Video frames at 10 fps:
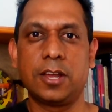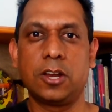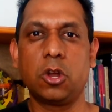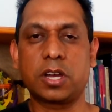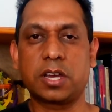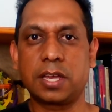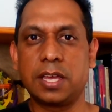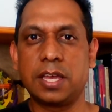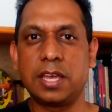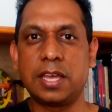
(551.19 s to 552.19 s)
Look,
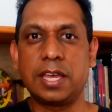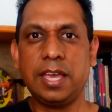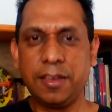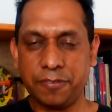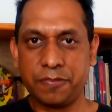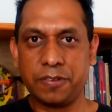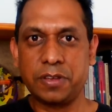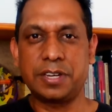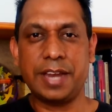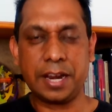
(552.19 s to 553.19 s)
if
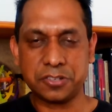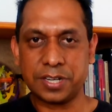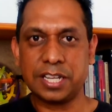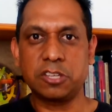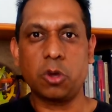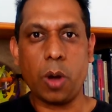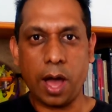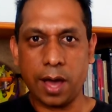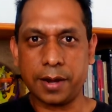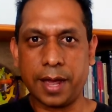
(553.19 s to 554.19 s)
naturally you
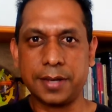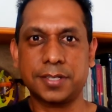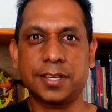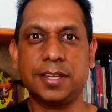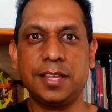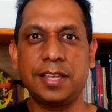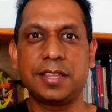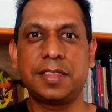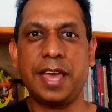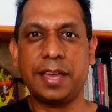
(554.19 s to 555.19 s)
are a writer,
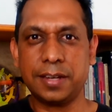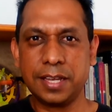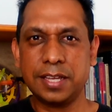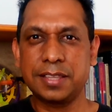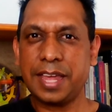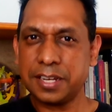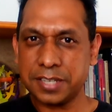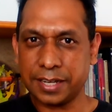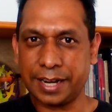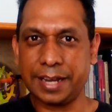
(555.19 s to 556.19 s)
then that is a
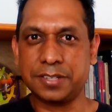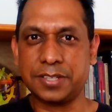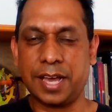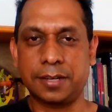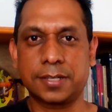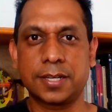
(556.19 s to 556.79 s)
great start.